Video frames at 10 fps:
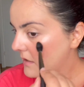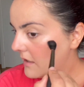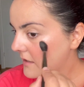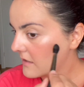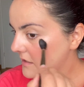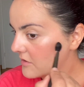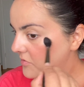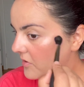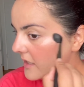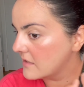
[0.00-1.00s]
I cannot
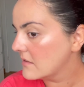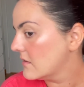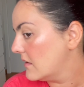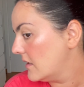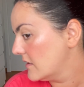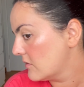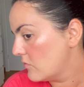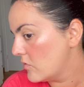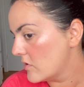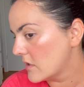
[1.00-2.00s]
find the other
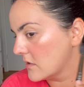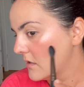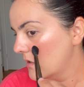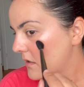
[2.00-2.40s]
word